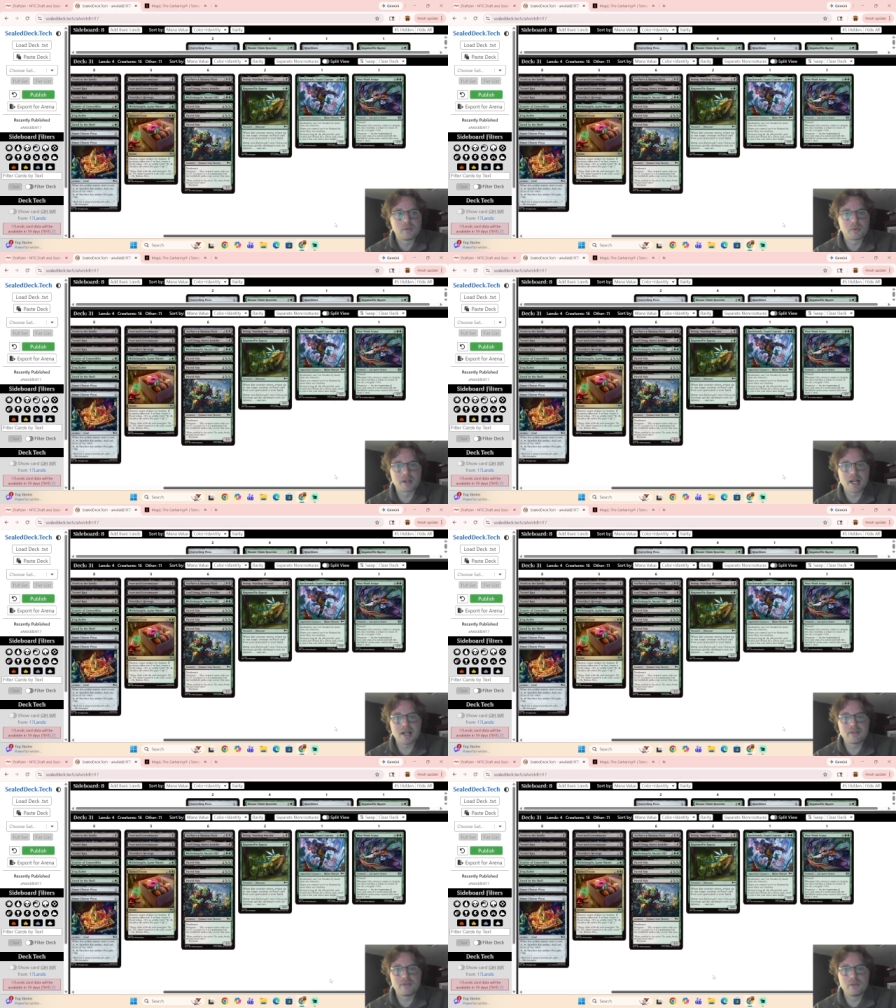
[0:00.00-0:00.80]
we're
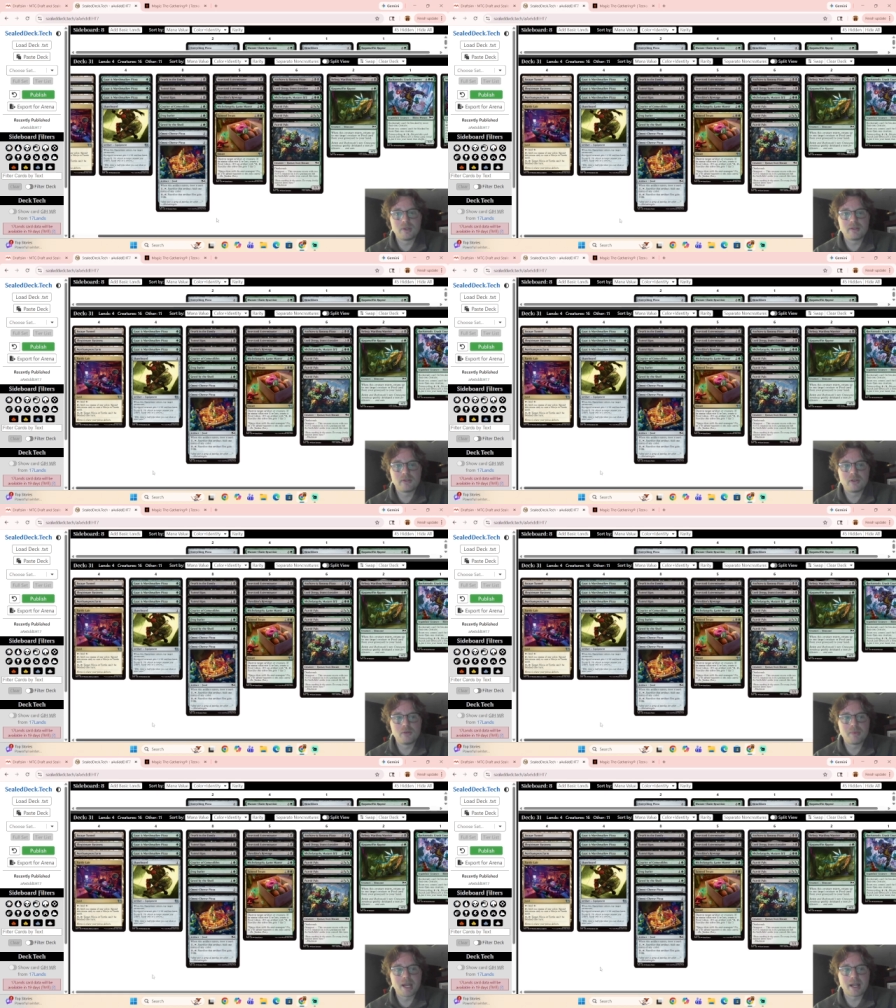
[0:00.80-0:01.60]
not doing
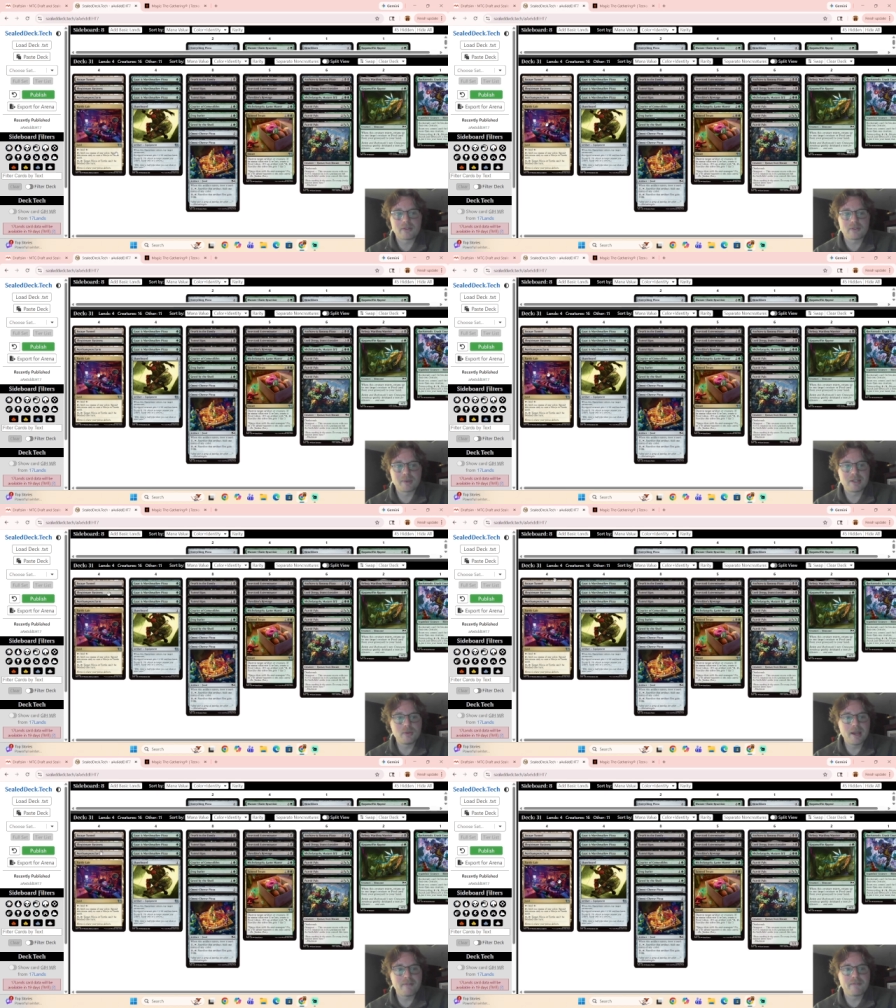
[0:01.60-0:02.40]
too bad. So we
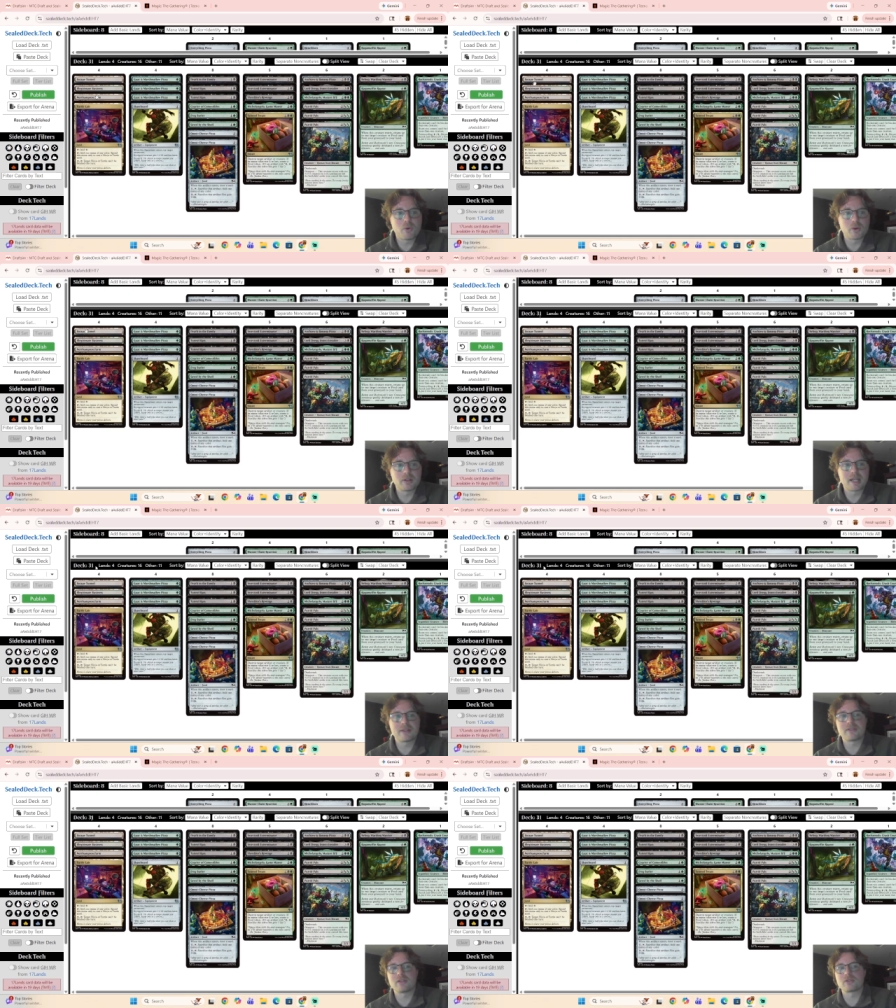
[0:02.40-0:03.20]
do have 4
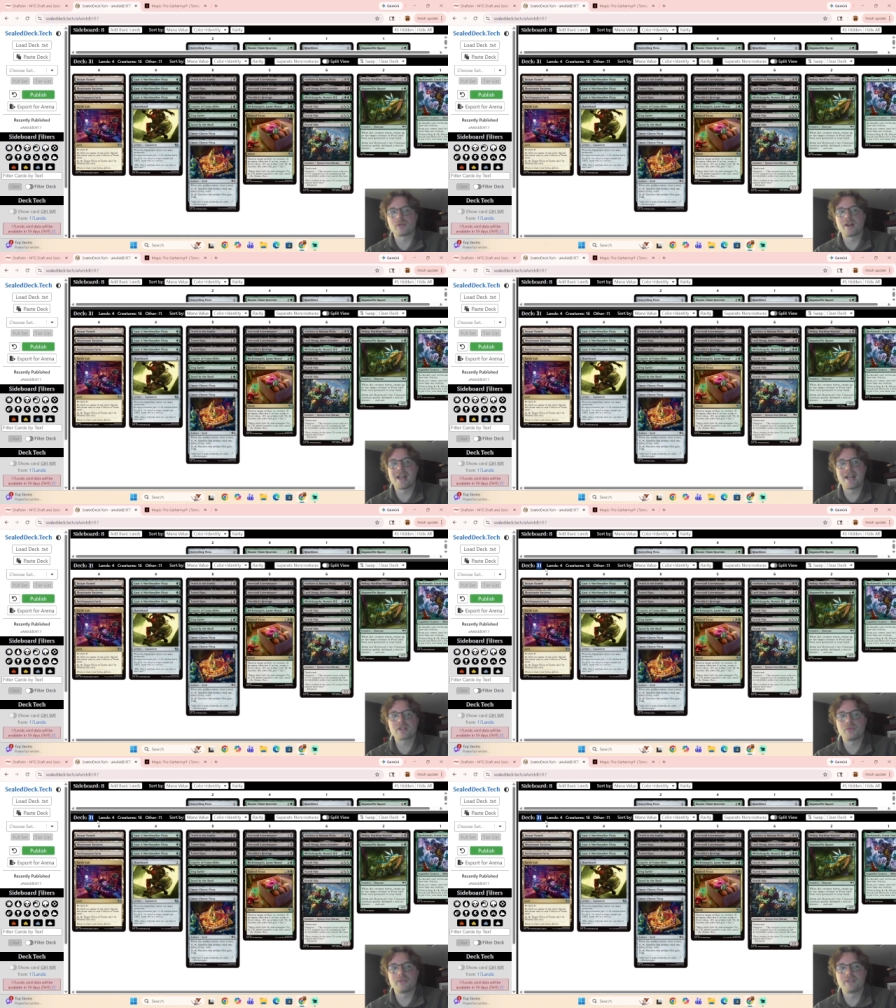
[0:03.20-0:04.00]
lands here, so our
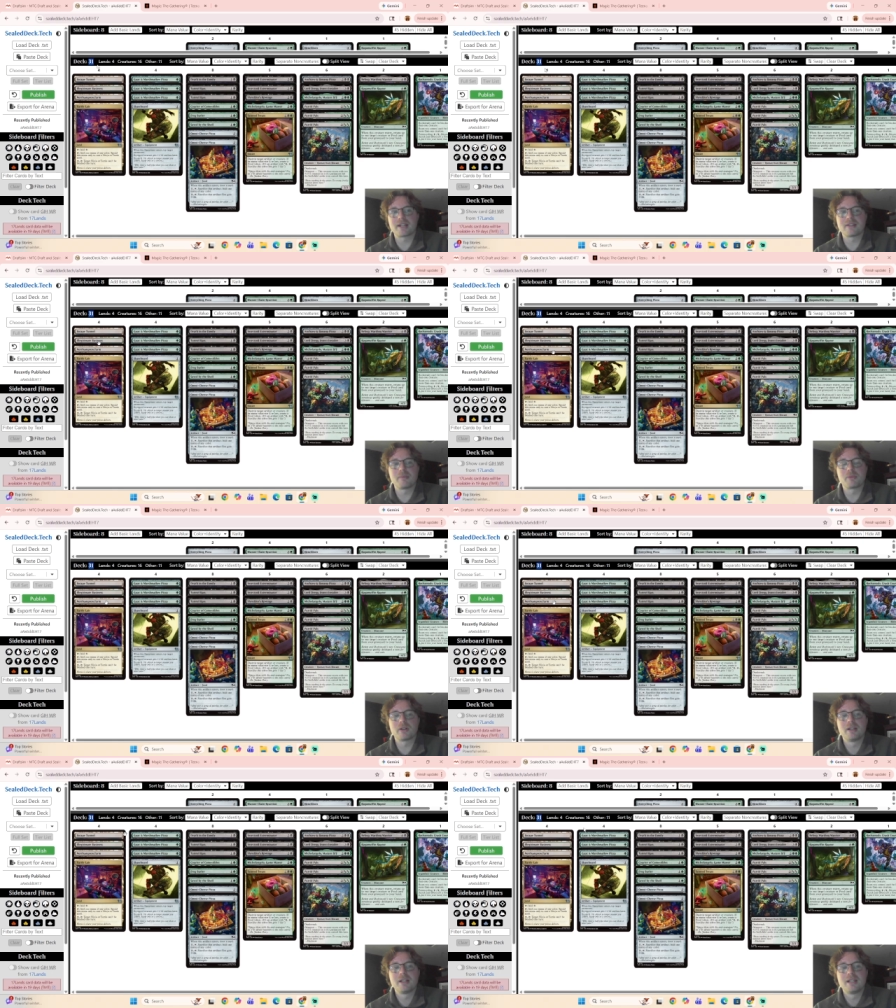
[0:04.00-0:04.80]
actual deck number